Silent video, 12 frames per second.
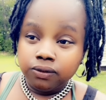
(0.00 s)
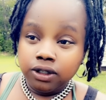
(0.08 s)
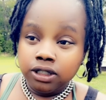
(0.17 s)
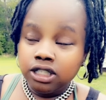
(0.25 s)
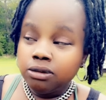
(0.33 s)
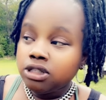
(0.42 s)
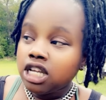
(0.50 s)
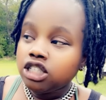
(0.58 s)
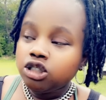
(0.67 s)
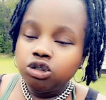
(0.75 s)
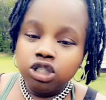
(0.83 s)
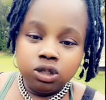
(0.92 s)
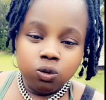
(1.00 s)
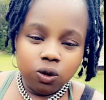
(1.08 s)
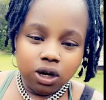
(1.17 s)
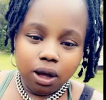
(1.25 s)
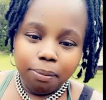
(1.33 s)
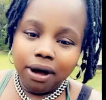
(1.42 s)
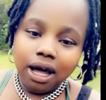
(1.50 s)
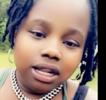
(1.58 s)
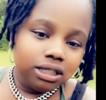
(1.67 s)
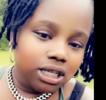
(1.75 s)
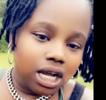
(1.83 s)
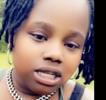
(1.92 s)
And sometimes you just want to
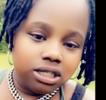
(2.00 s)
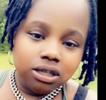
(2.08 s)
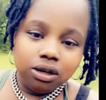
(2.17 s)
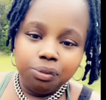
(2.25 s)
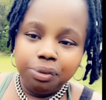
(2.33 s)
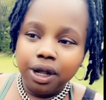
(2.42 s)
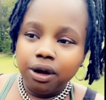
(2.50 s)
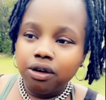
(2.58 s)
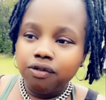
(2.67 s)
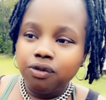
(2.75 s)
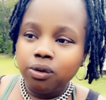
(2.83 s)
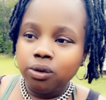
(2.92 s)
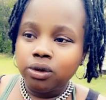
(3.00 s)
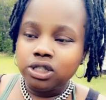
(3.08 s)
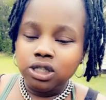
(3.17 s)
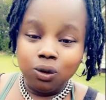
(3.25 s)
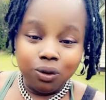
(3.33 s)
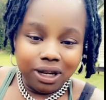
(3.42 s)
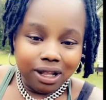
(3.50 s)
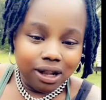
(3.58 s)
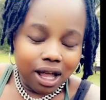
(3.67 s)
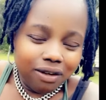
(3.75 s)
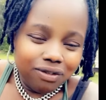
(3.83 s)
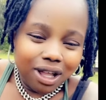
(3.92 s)
apologize to your parent for slowing their
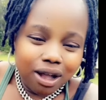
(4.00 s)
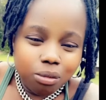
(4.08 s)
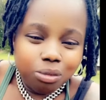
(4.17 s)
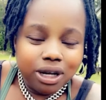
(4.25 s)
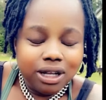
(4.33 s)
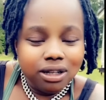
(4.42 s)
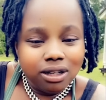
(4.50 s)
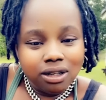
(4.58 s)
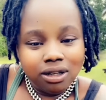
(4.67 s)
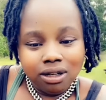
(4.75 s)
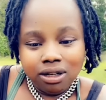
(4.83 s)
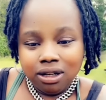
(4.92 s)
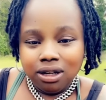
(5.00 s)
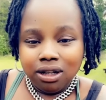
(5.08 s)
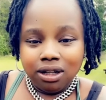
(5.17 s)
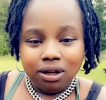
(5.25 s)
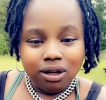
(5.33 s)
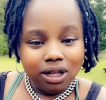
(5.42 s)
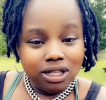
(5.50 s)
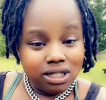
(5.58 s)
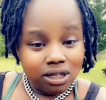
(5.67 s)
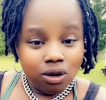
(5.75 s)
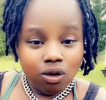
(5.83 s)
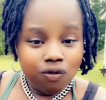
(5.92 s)
life down, but is
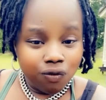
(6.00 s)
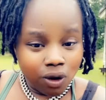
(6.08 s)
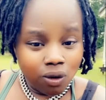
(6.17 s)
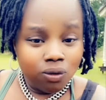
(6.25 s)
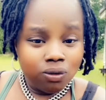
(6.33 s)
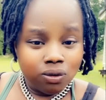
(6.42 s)
it your fault?